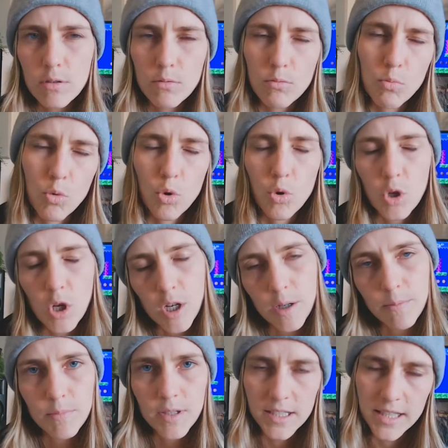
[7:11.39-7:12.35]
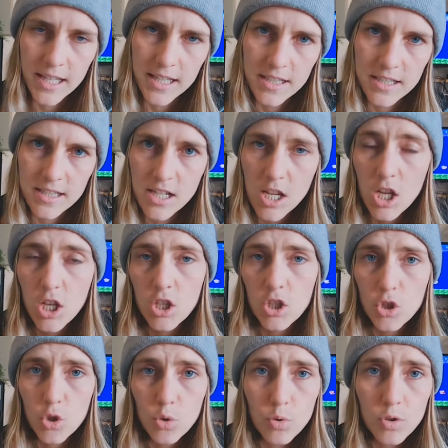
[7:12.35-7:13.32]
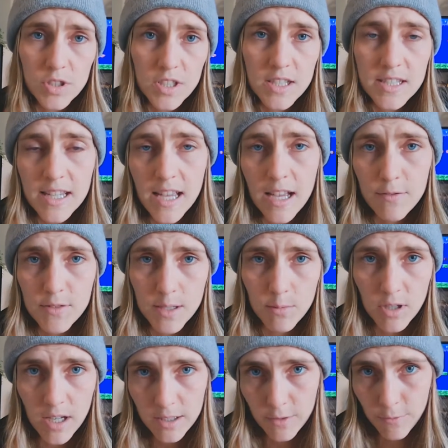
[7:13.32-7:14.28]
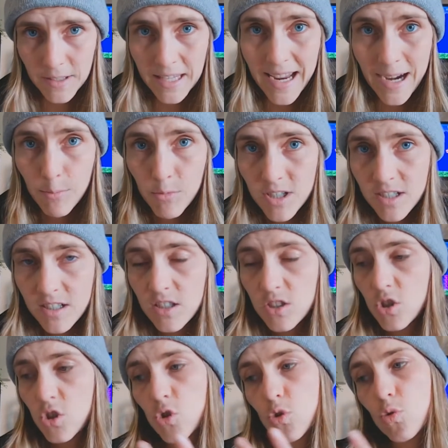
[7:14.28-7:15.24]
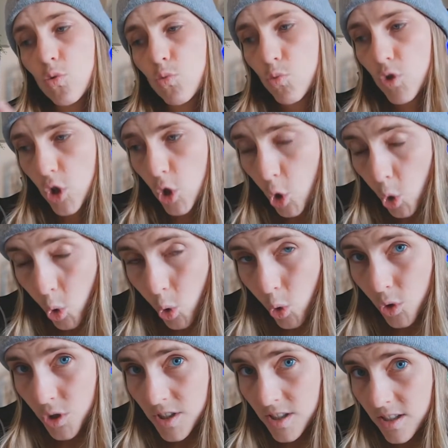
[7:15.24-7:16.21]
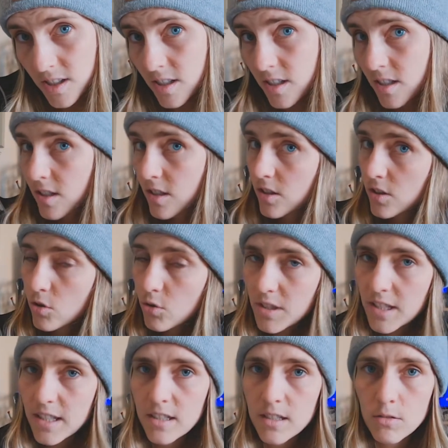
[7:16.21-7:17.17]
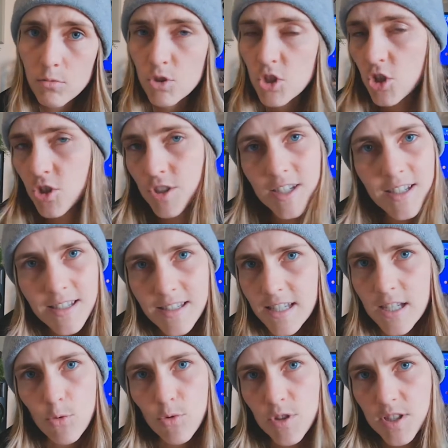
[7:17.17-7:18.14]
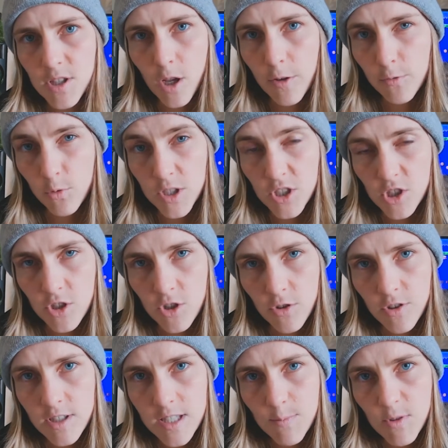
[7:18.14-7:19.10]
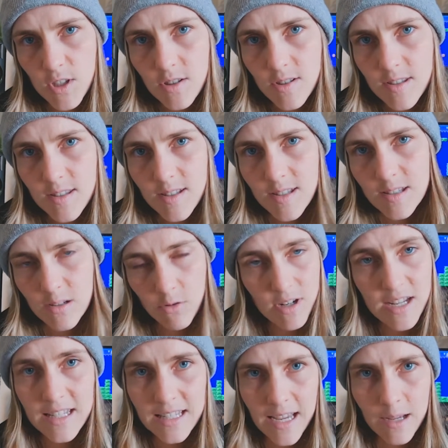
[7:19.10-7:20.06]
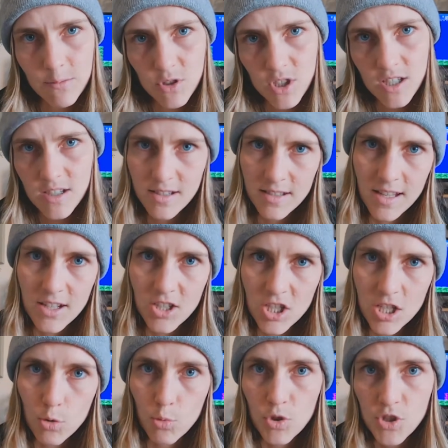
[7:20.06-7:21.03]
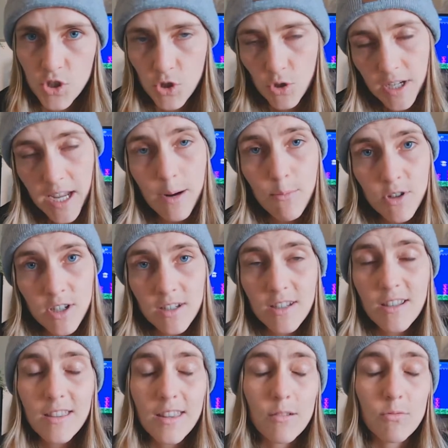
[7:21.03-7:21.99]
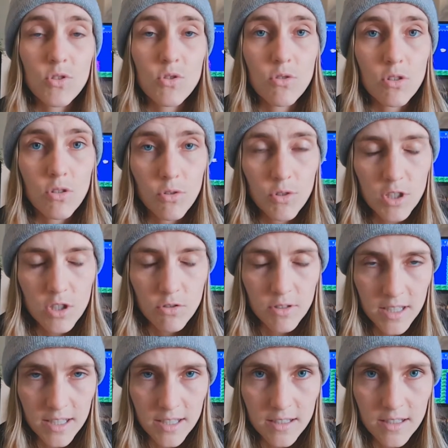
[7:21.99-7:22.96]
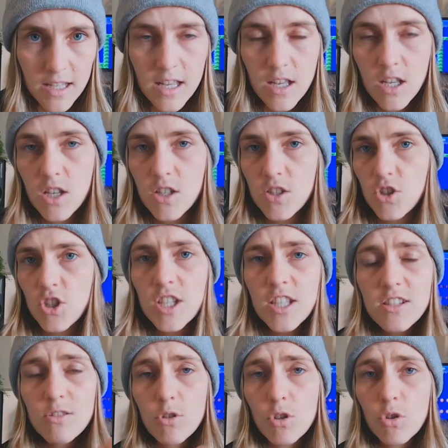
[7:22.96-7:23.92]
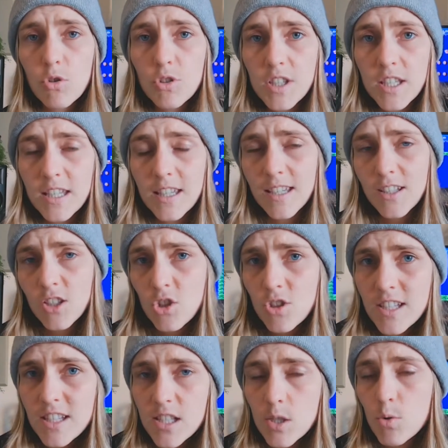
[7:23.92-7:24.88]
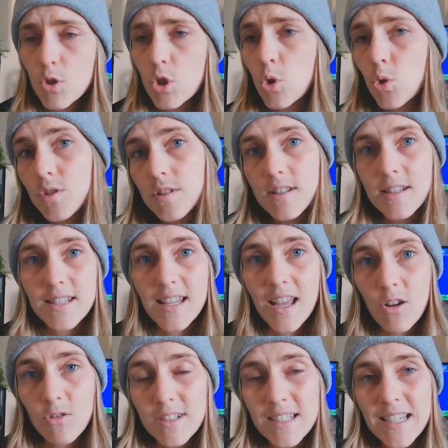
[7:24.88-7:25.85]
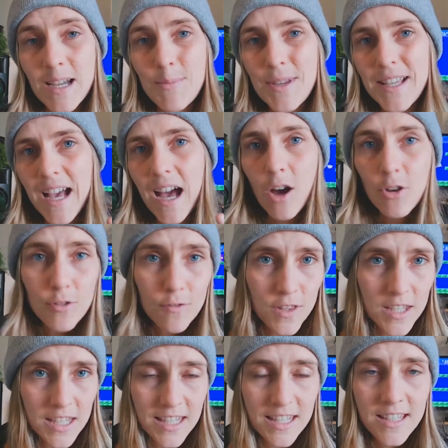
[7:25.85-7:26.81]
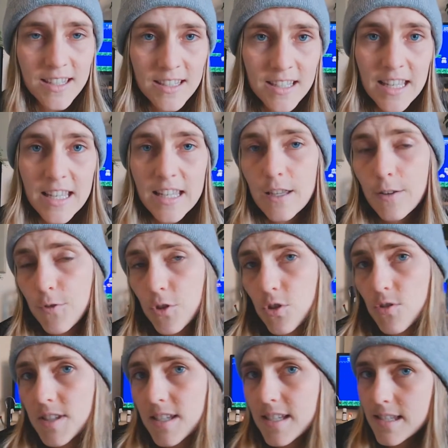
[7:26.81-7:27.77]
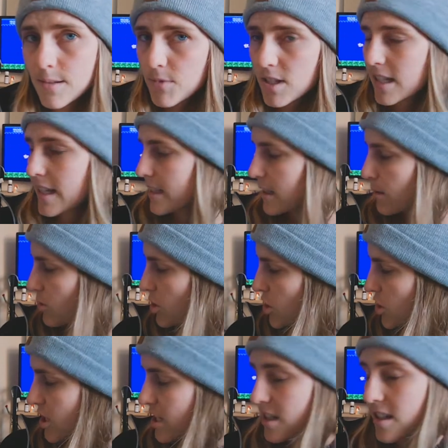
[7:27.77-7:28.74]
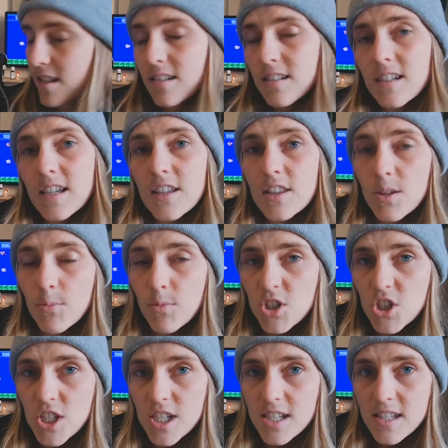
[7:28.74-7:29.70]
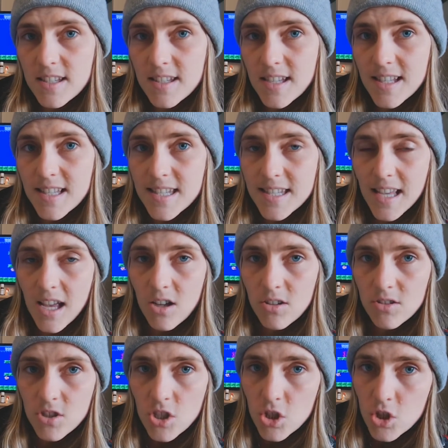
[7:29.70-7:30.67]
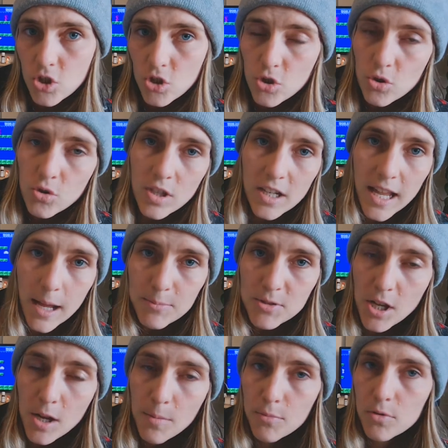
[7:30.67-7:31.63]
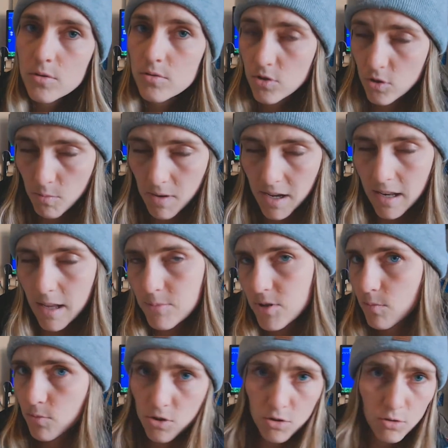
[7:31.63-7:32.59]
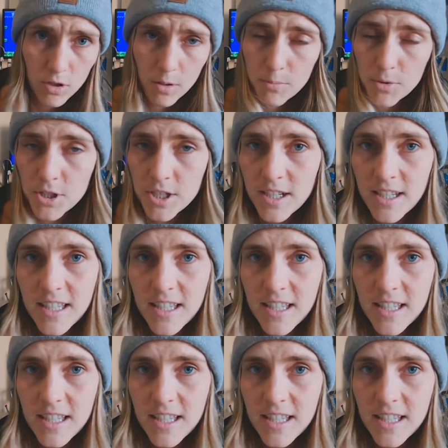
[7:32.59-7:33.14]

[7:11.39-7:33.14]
more complicated. You will need to have some kind of camera to record your gear, which you didn't need with software tutorials because the screen capture essentially was your camera that was recording your gear. So you need to record the gear, you need to record the sound coming out of the gear. If you're using something like the Machina sends sound to the laptop, to my laptop, to your computer,